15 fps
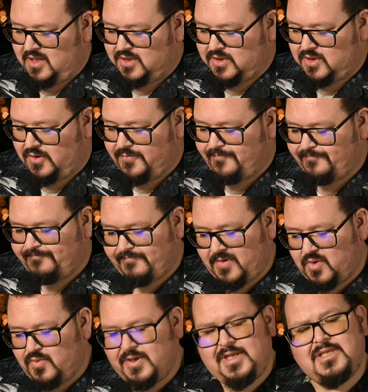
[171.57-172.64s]
So,
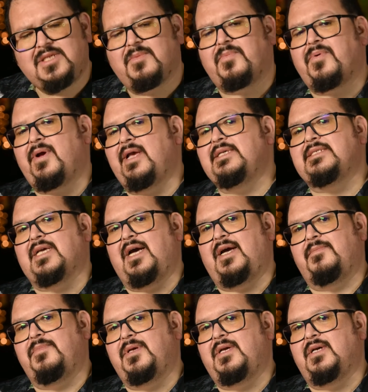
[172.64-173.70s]
we need to praise
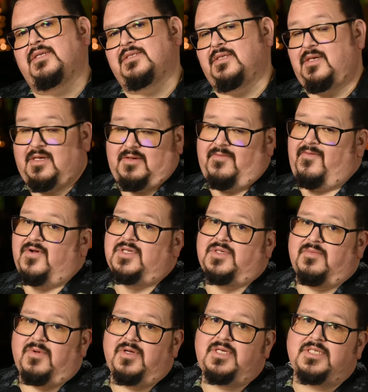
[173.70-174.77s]
God because, he, first
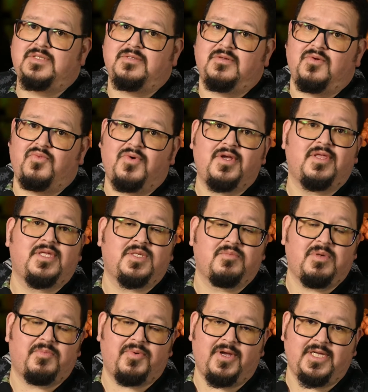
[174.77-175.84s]
of all, He's worthy to
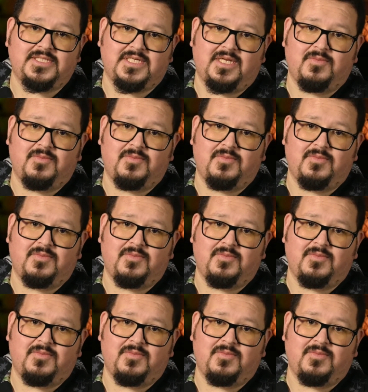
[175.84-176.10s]
be praised.